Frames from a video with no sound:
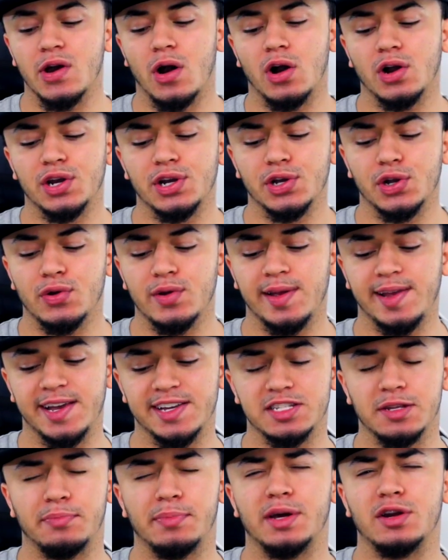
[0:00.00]
all can agree he
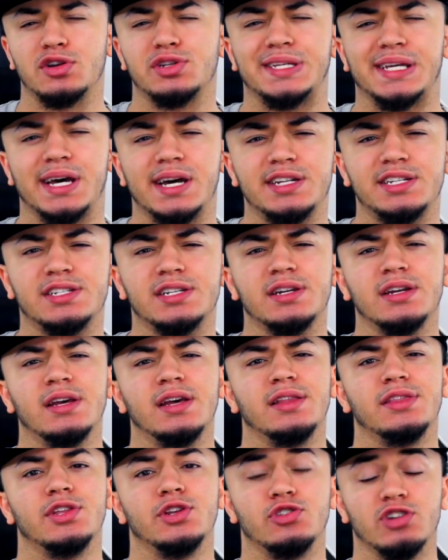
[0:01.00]
has a better touch,
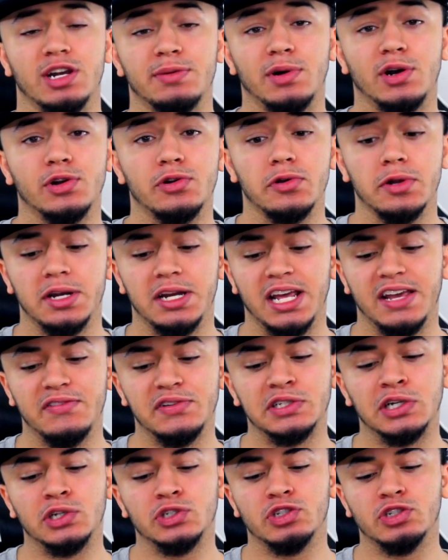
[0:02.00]
than Draymond Green. Even though